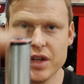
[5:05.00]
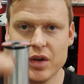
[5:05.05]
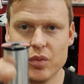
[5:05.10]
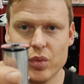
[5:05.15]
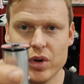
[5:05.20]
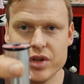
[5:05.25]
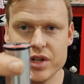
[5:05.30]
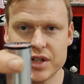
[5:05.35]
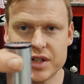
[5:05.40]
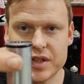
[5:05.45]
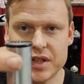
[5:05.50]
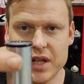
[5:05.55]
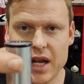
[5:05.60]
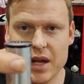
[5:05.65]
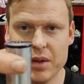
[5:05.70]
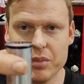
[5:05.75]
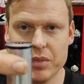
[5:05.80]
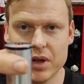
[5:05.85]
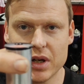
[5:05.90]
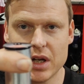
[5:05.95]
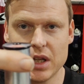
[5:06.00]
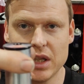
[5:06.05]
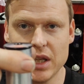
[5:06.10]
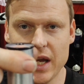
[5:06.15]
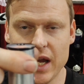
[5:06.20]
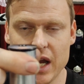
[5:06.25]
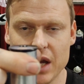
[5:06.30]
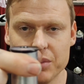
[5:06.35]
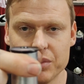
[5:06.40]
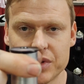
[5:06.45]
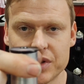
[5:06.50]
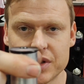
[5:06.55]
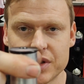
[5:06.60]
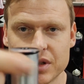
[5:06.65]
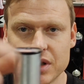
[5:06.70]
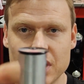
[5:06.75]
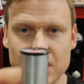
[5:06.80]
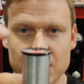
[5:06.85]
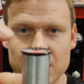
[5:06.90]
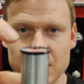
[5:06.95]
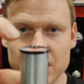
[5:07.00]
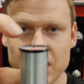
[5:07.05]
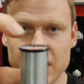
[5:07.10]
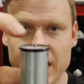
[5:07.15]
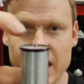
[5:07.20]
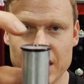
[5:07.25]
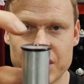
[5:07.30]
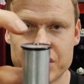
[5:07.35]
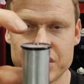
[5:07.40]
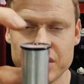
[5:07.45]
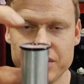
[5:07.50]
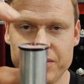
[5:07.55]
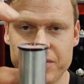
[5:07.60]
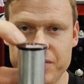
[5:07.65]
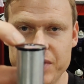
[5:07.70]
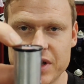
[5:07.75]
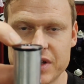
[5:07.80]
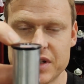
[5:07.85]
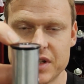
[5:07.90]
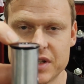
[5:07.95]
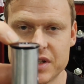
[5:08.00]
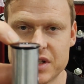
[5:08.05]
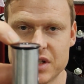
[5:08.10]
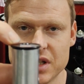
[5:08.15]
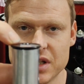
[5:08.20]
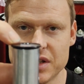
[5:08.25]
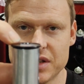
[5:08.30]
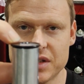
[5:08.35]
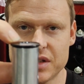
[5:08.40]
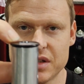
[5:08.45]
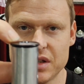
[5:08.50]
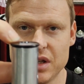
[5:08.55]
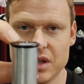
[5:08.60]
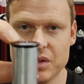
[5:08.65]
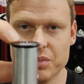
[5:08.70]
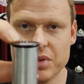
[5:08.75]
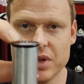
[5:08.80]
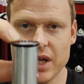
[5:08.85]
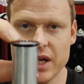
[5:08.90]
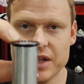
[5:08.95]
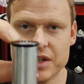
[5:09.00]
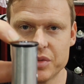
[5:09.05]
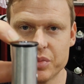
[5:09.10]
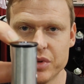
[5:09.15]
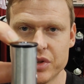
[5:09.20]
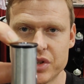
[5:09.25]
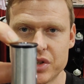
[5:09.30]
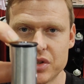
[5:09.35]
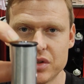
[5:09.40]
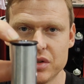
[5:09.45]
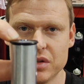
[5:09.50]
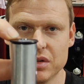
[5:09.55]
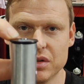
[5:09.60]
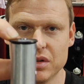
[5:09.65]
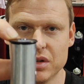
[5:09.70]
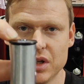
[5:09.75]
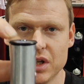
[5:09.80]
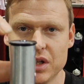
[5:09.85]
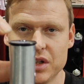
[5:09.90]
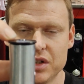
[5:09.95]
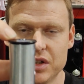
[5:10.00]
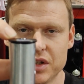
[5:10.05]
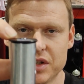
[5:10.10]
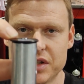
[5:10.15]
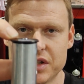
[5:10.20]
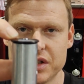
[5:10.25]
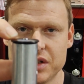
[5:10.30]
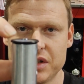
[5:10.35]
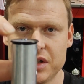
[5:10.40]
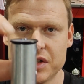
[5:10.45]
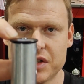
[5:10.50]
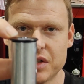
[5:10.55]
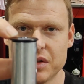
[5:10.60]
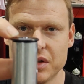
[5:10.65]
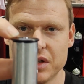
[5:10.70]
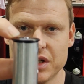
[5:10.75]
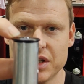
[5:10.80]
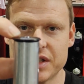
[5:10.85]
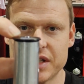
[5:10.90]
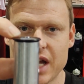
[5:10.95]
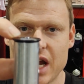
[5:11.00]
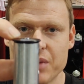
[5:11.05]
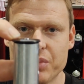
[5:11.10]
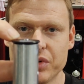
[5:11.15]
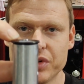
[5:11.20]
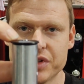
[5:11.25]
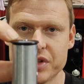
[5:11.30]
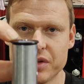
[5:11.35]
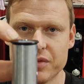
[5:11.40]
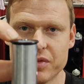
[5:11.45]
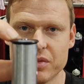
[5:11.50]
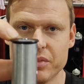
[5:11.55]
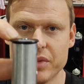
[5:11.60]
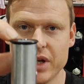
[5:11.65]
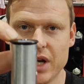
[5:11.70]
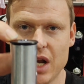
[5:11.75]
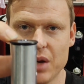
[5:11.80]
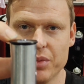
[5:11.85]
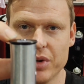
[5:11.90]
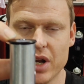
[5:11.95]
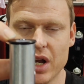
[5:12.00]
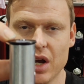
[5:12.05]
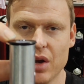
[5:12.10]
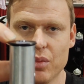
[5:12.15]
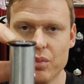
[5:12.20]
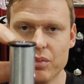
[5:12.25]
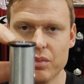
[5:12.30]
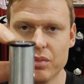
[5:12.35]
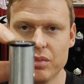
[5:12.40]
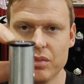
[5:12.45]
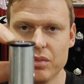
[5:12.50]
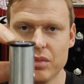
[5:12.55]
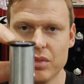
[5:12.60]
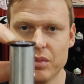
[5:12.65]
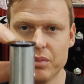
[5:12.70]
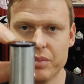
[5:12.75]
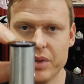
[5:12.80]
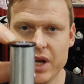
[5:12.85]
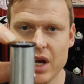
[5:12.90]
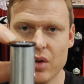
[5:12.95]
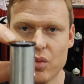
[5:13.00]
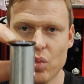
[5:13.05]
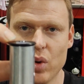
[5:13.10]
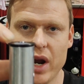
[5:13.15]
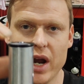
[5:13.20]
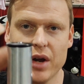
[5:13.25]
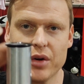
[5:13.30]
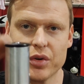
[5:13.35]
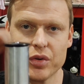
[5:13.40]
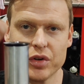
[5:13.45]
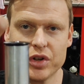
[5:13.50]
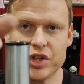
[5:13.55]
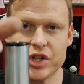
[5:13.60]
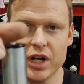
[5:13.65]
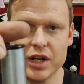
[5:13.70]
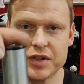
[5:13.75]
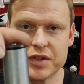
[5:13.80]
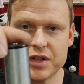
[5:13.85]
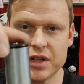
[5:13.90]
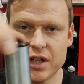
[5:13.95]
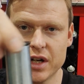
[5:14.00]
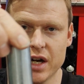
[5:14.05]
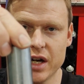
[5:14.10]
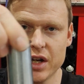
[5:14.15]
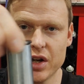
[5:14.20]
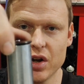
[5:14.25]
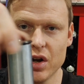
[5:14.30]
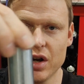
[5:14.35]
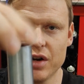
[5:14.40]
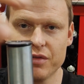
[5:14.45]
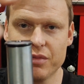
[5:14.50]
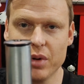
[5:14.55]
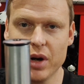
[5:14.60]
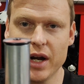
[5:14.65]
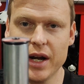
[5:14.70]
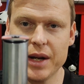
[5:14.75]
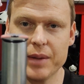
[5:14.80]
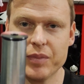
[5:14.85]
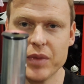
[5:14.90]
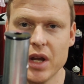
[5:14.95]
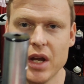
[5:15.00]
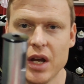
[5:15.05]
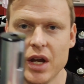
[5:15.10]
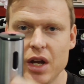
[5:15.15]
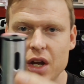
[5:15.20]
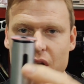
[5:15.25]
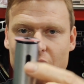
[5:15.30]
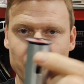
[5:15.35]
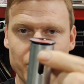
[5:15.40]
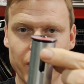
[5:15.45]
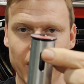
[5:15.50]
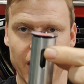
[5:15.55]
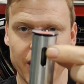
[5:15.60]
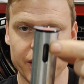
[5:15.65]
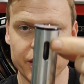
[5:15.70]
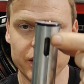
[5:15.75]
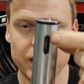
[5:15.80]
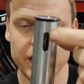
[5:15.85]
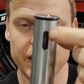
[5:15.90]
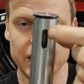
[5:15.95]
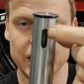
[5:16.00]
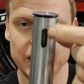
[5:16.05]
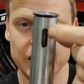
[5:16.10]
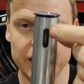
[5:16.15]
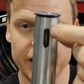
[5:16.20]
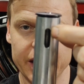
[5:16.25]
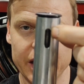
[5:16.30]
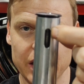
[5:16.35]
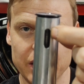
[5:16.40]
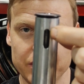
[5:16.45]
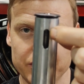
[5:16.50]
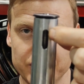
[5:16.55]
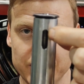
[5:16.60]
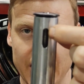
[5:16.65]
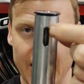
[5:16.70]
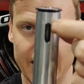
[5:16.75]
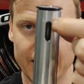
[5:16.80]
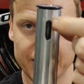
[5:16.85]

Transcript: And then when the stem clamps, it actually fixes this in place, which disables it from being able to be unwound or adjusted in any kind of way. But it leaves